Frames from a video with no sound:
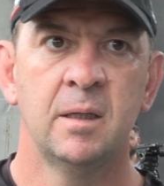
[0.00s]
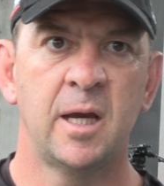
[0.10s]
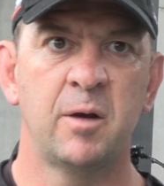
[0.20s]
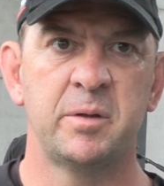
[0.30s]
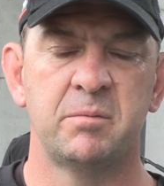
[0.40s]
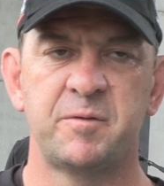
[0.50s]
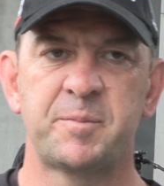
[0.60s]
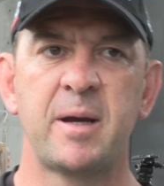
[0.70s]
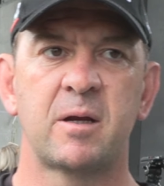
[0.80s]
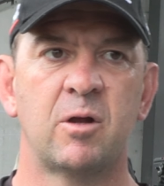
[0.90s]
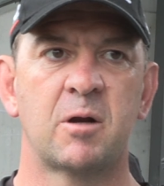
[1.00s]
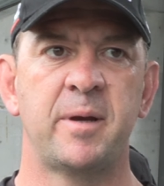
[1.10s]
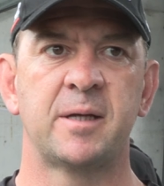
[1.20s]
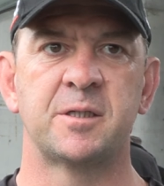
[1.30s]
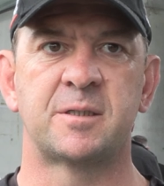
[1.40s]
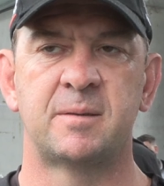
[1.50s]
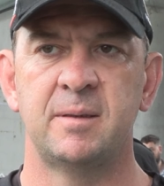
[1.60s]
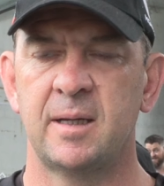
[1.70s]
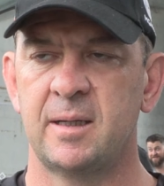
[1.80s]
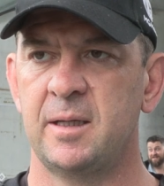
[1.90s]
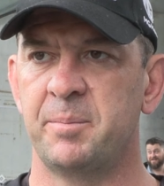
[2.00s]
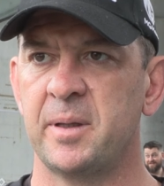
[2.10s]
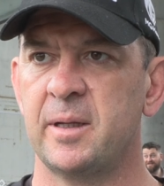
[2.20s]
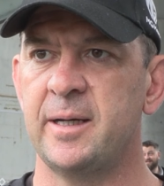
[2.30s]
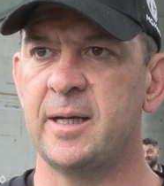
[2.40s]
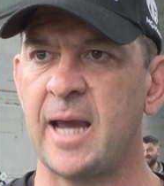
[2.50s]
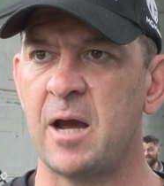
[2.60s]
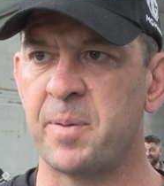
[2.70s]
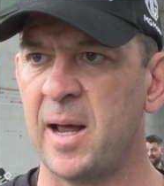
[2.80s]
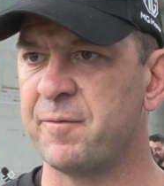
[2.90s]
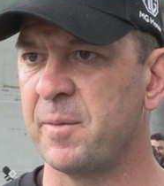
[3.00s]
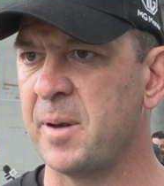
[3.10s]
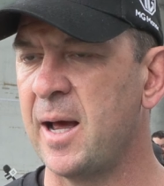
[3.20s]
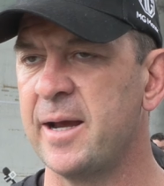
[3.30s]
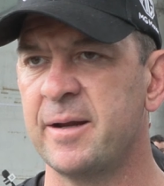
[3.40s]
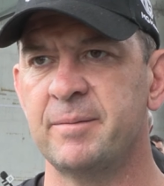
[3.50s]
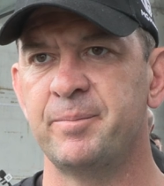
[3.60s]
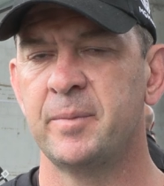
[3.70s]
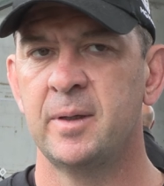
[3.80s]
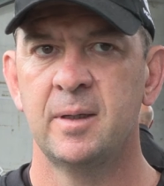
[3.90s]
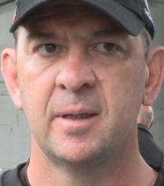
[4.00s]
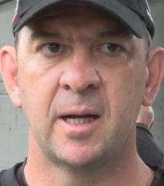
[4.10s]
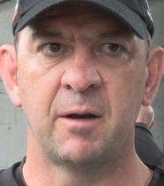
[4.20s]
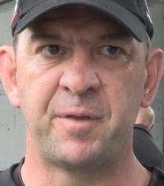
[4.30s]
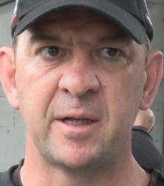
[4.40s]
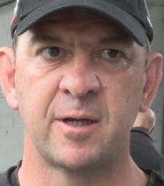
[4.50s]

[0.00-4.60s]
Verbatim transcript: Yeah, we, have spoken a lot about just the ability to go play for play, and you know if their